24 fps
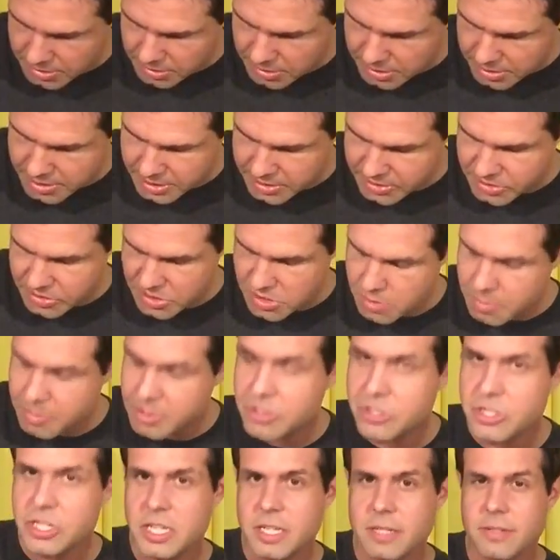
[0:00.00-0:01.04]
Look, there's an open
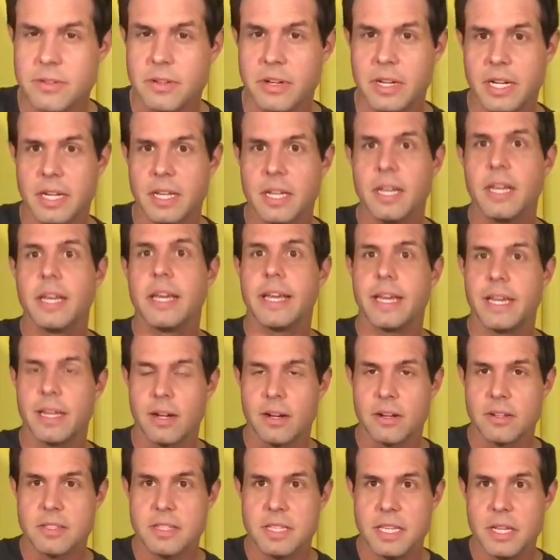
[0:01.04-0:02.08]
G string in
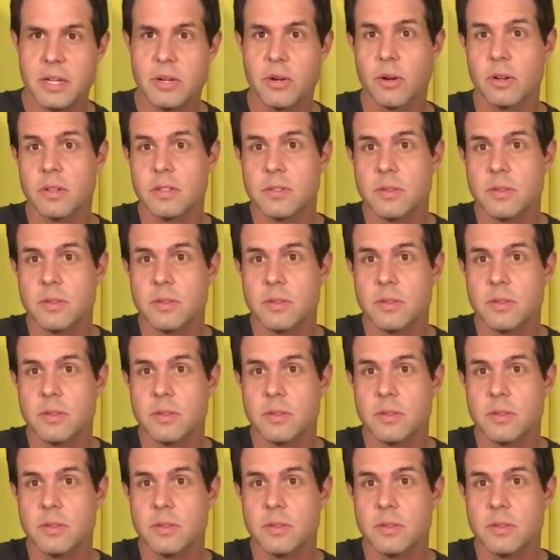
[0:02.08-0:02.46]
our C chord,